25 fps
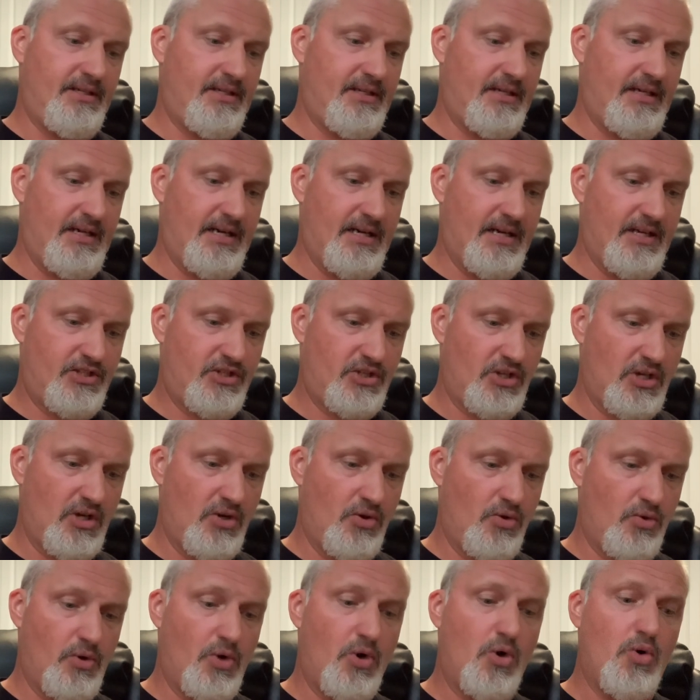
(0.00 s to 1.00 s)
yes,
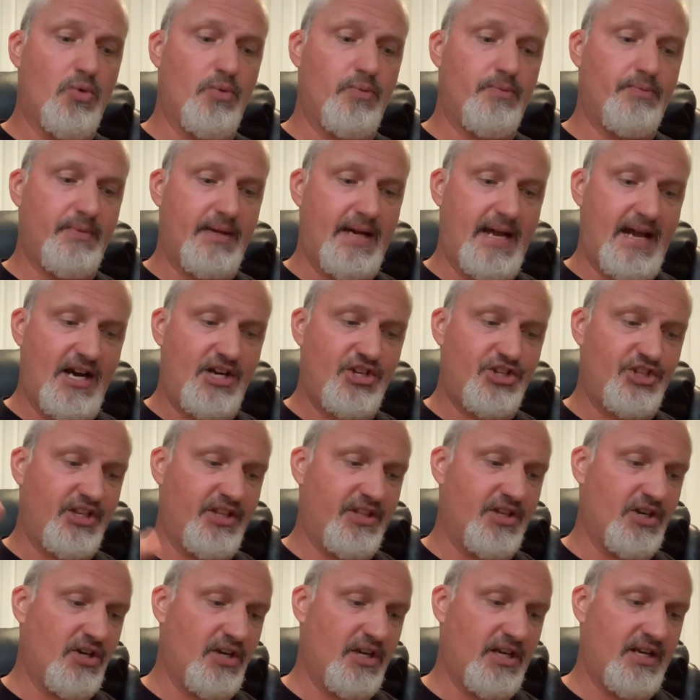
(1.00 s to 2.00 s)
oh, oh, actually
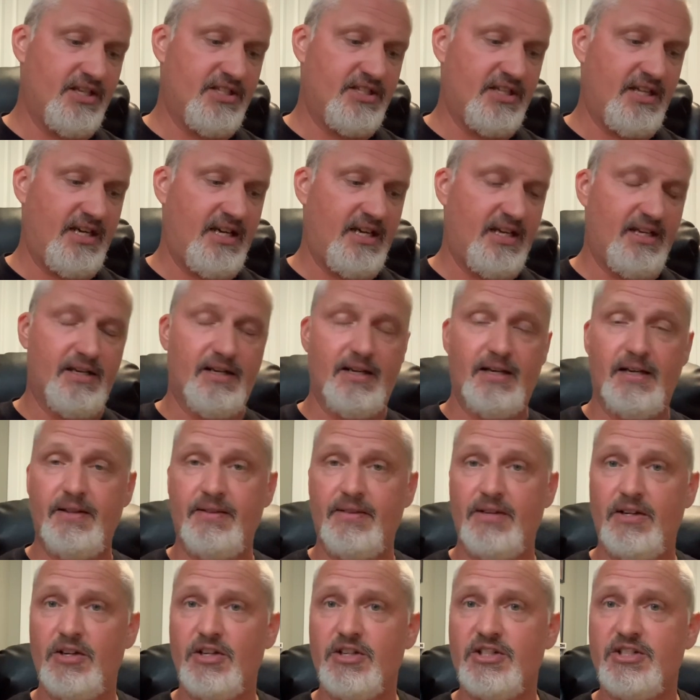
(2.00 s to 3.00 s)
there is a,
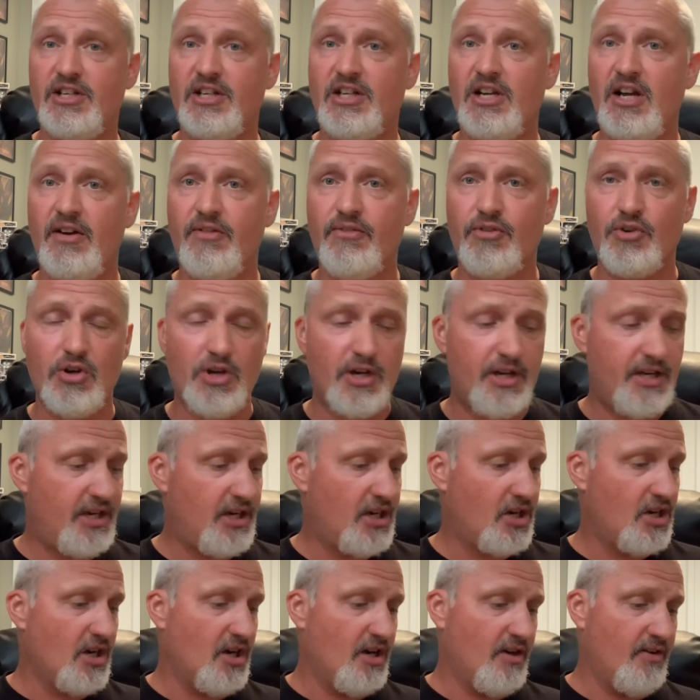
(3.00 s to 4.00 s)
there is a cover on
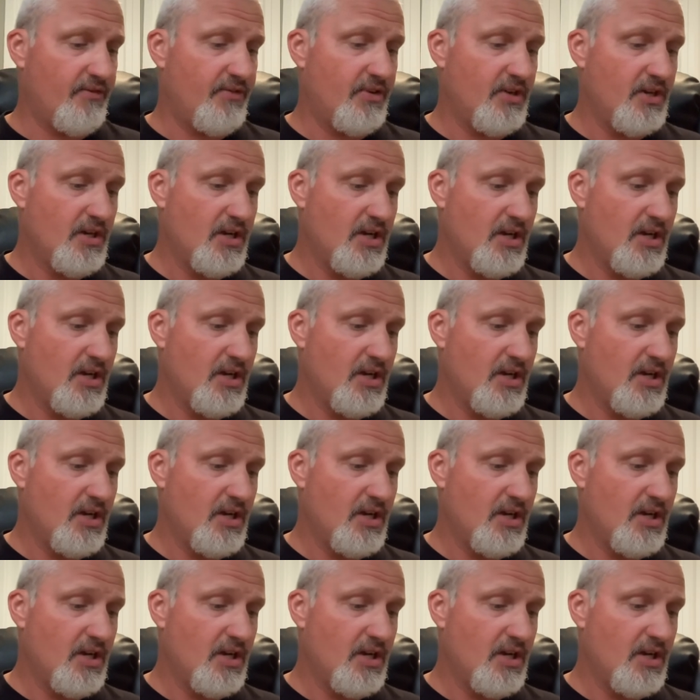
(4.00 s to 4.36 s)
here of